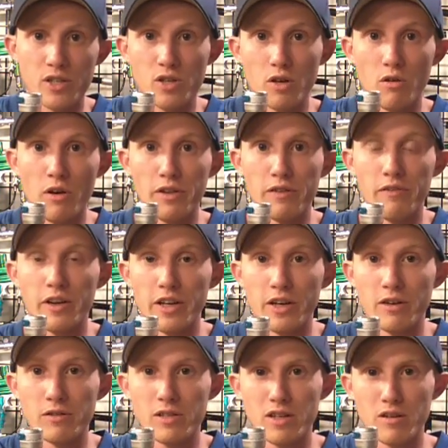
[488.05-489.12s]
So on the
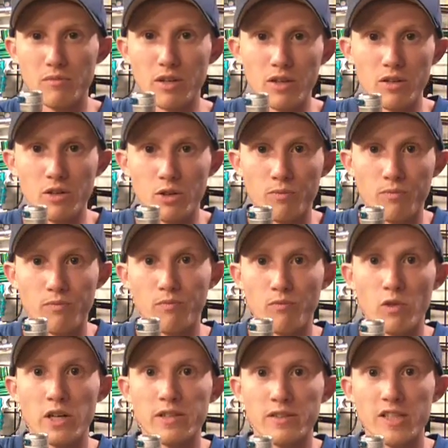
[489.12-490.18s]
video it's going to be your
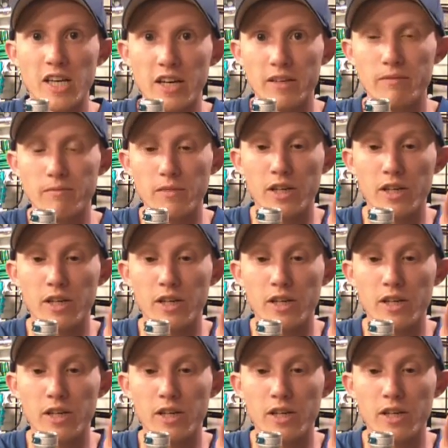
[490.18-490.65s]
right side